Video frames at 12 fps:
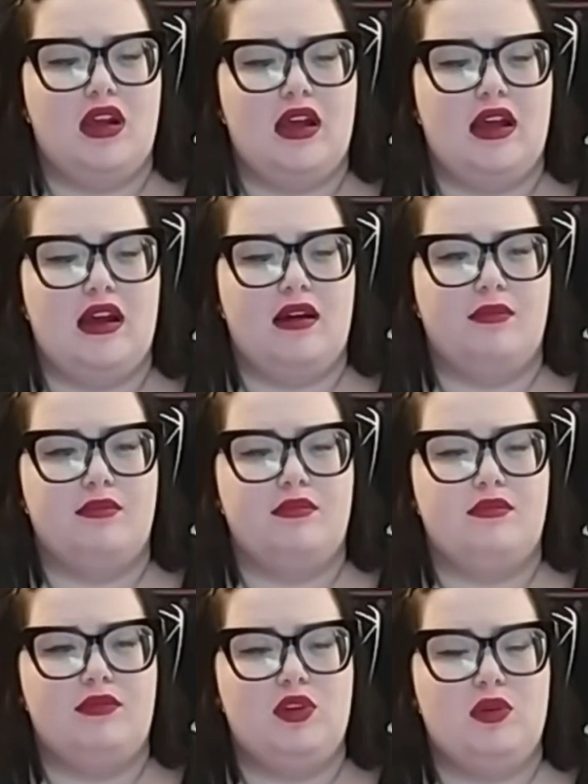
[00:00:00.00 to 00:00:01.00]

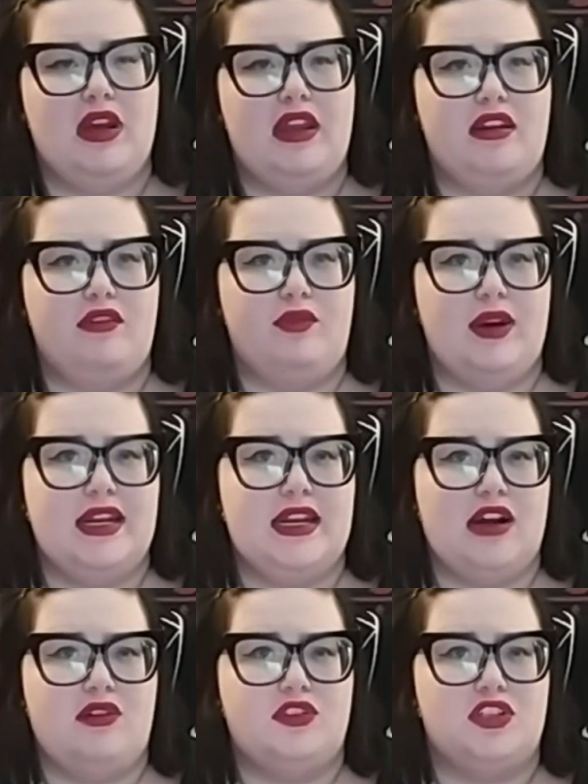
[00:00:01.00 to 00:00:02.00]
kind of right
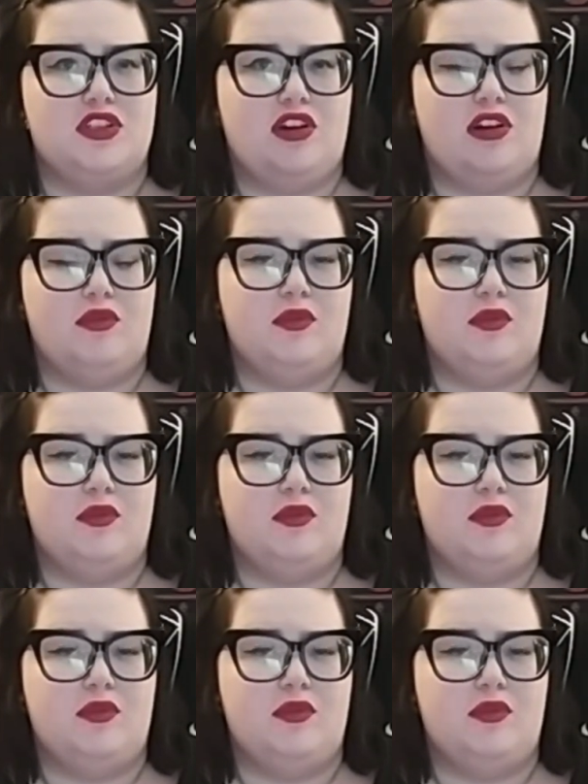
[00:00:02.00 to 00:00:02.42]
now just aren't